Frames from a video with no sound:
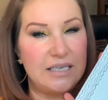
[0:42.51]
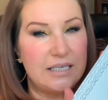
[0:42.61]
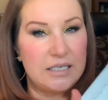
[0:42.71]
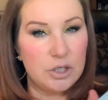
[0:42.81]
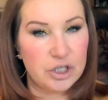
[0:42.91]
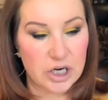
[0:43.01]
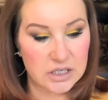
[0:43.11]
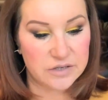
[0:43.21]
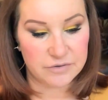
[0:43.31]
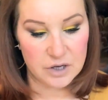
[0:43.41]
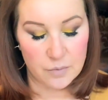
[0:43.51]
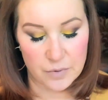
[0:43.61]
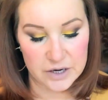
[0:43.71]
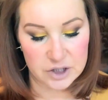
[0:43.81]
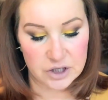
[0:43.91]
This isn't just for the
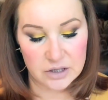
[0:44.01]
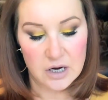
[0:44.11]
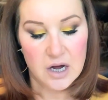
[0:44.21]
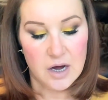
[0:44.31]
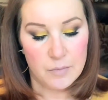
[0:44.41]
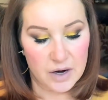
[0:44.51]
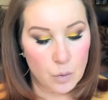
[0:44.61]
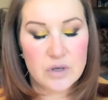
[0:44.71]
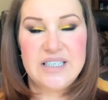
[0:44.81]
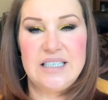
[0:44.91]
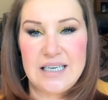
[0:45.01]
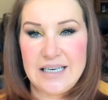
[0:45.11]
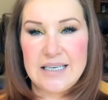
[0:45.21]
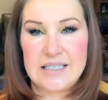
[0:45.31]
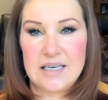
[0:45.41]
operation, but I wanted to
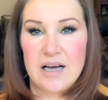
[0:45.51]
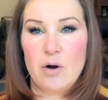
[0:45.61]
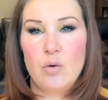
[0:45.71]
list like